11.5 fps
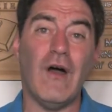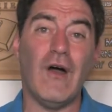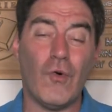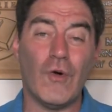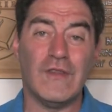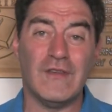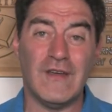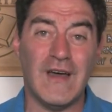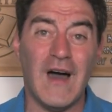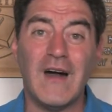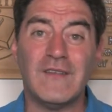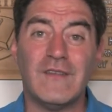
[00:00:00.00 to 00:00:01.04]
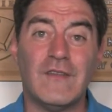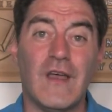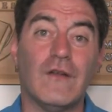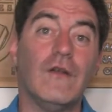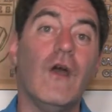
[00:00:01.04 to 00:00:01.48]
according to God's
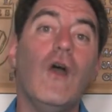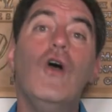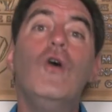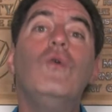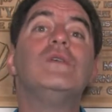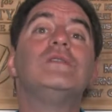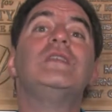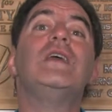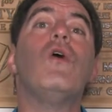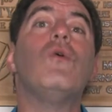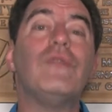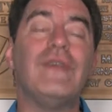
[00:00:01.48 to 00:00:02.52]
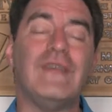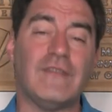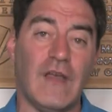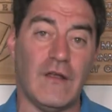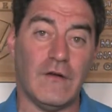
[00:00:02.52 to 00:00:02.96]
standard, who is the only
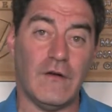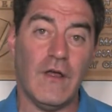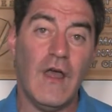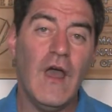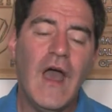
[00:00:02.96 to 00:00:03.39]
standard.